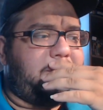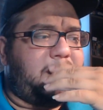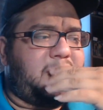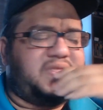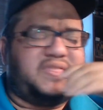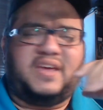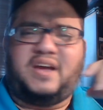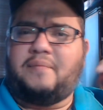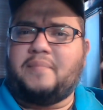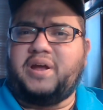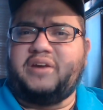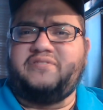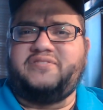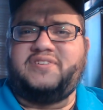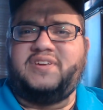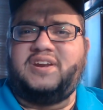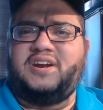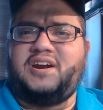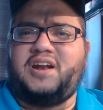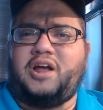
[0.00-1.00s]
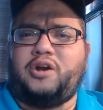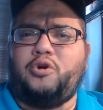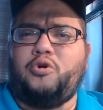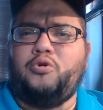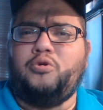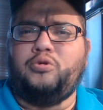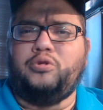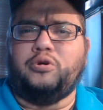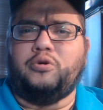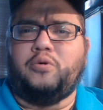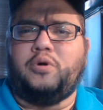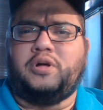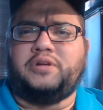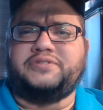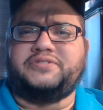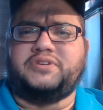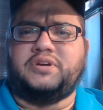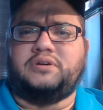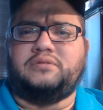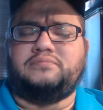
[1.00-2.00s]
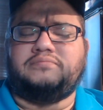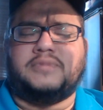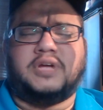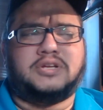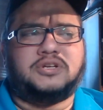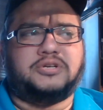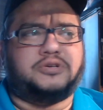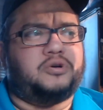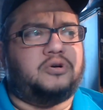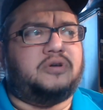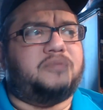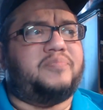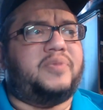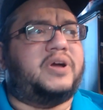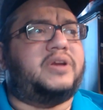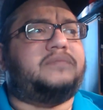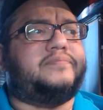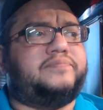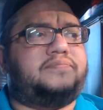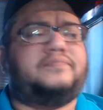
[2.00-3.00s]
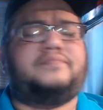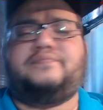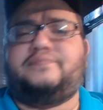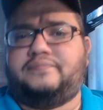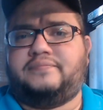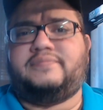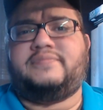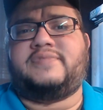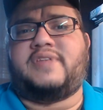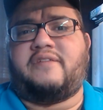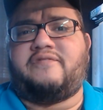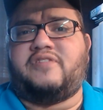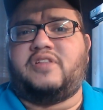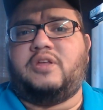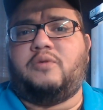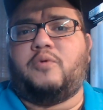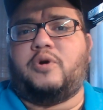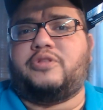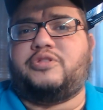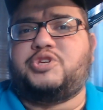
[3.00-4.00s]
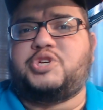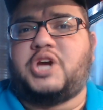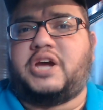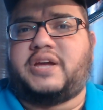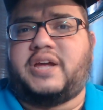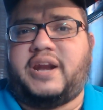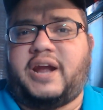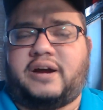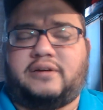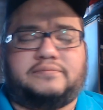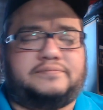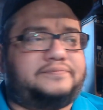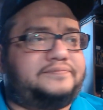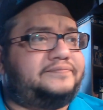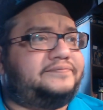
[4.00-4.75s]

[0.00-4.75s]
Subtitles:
I think I might have seen it on Hulu also. Not sure, but definitely worth checking out.